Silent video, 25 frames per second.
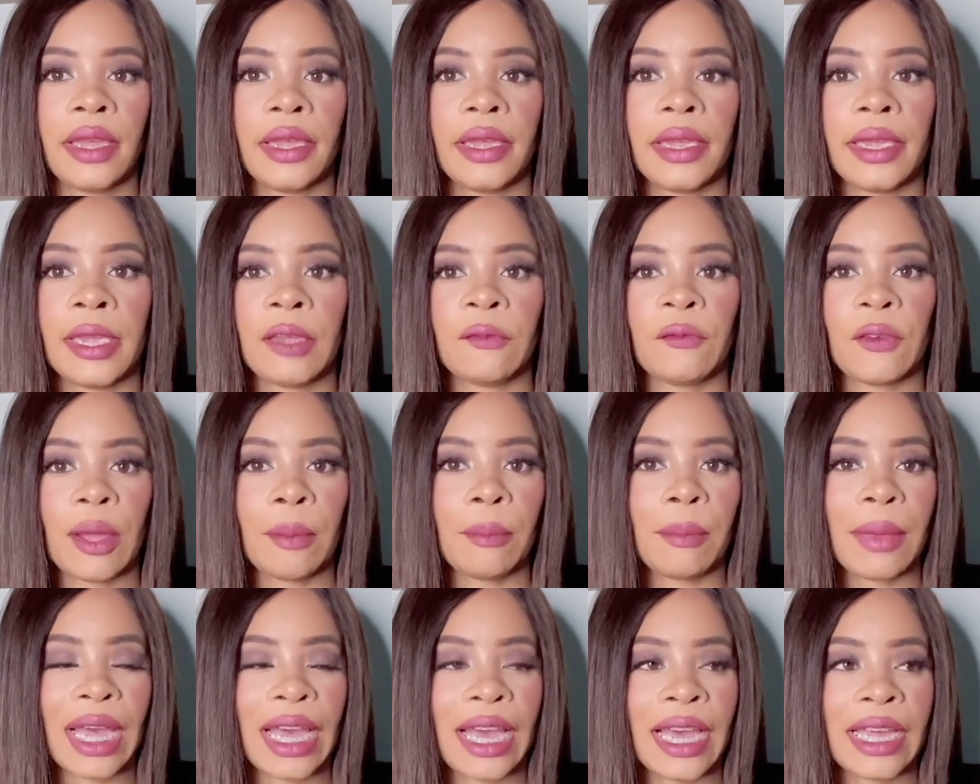If a
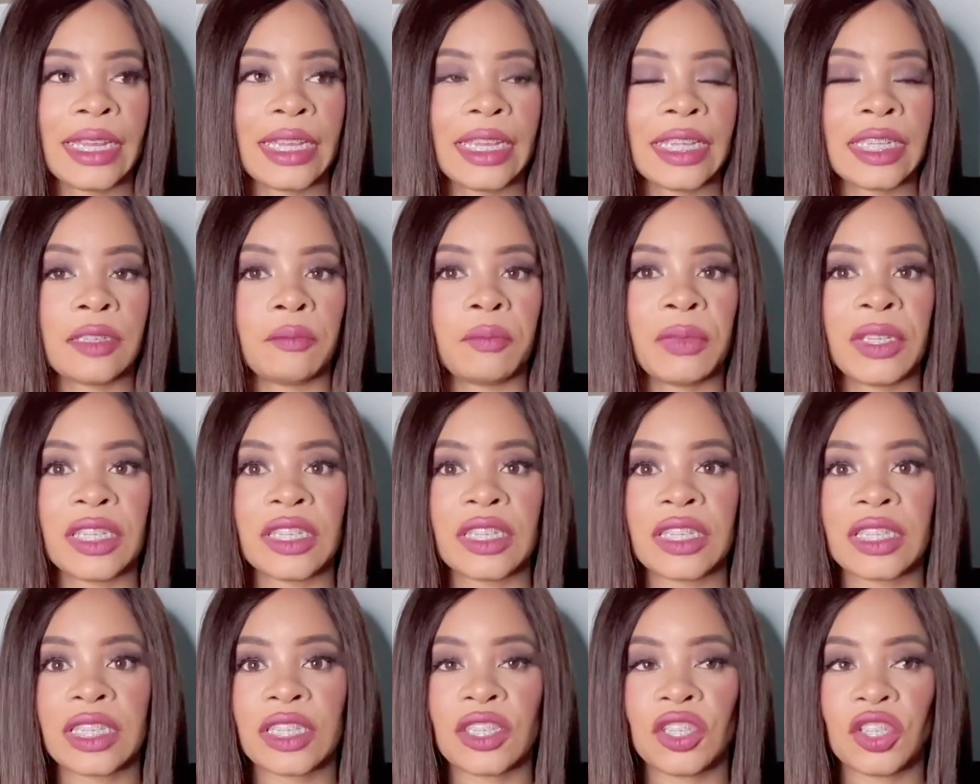man is being
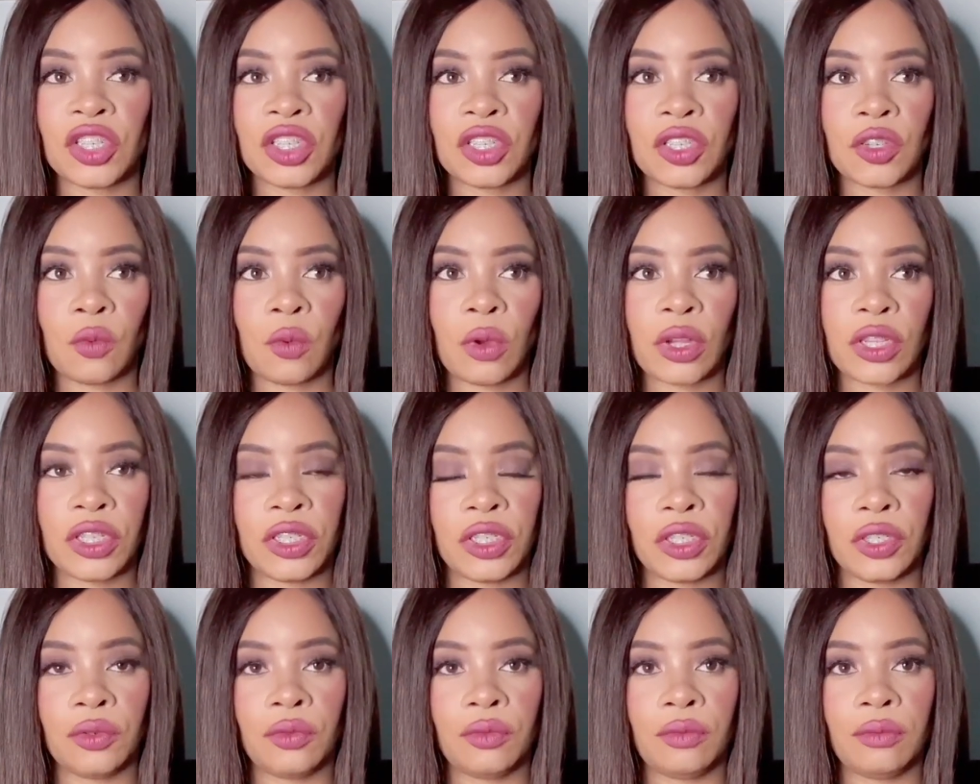stingy towards
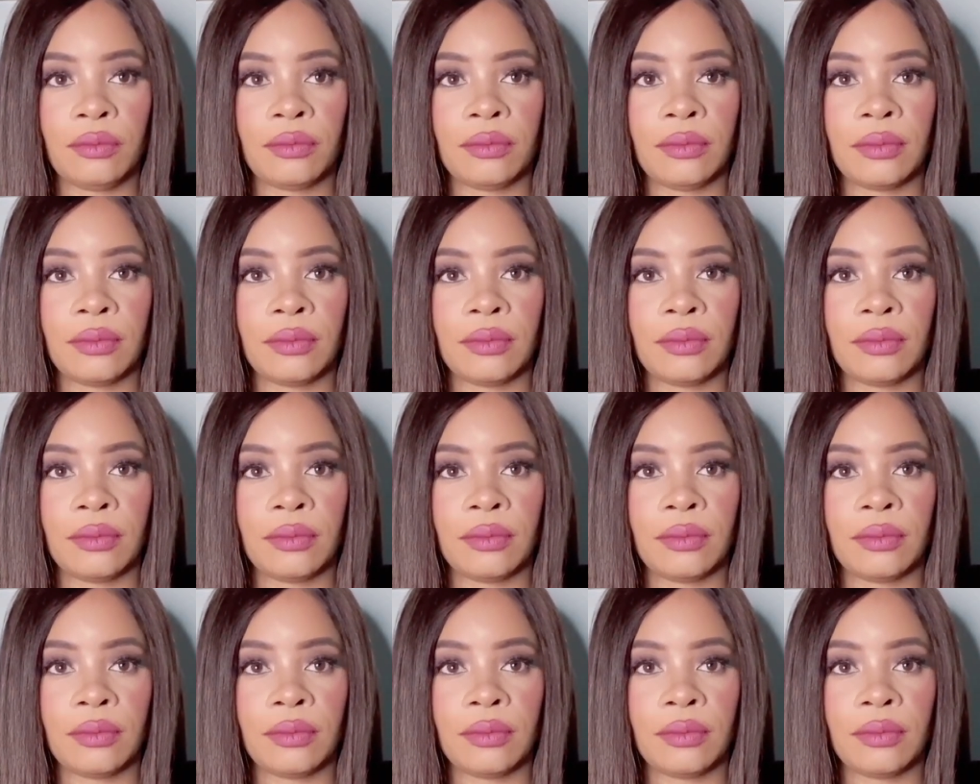you,